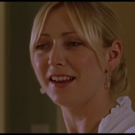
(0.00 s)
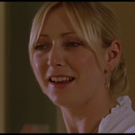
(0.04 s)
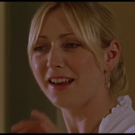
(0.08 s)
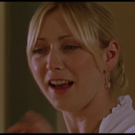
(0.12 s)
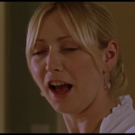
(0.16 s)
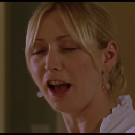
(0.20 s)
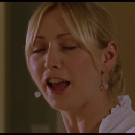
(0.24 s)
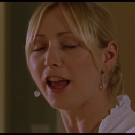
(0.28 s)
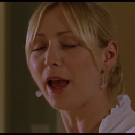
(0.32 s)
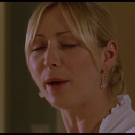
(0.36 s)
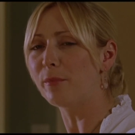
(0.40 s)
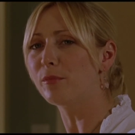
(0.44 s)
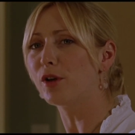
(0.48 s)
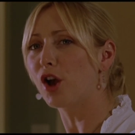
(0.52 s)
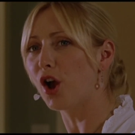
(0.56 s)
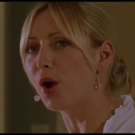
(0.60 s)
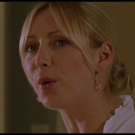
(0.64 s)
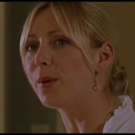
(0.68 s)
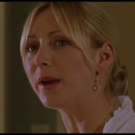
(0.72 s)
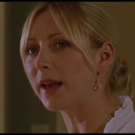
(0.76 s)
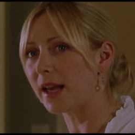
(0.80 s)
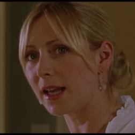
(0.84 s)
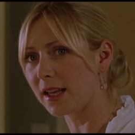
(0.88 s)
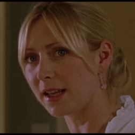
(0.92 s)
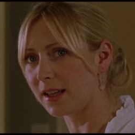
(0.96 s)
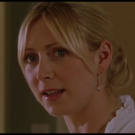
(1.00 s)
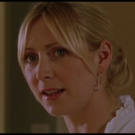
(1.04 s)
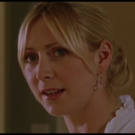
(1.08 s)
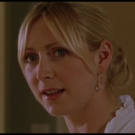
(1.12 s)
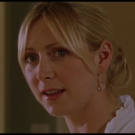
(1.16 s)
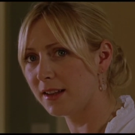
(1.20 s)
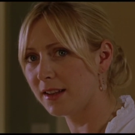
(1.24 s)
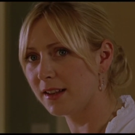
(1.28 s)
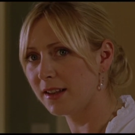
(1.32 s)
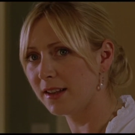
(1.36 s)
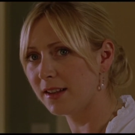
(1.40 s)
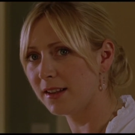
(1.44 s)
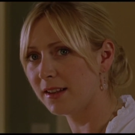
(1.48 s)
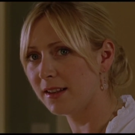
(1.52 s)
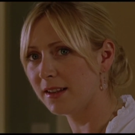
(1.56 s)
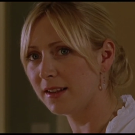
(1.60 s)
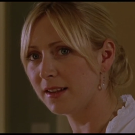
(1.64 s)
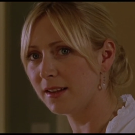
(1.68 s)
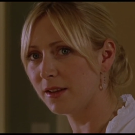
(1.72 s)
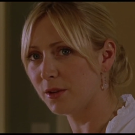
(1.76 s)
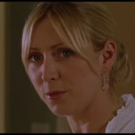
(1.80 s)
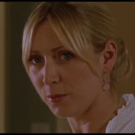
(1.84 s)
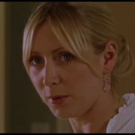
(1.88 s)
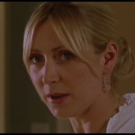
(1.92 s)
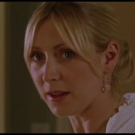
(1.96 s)
I am going
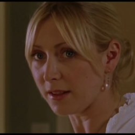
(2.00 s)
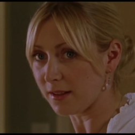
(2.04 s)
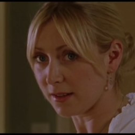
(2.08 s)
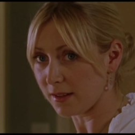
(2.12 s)
with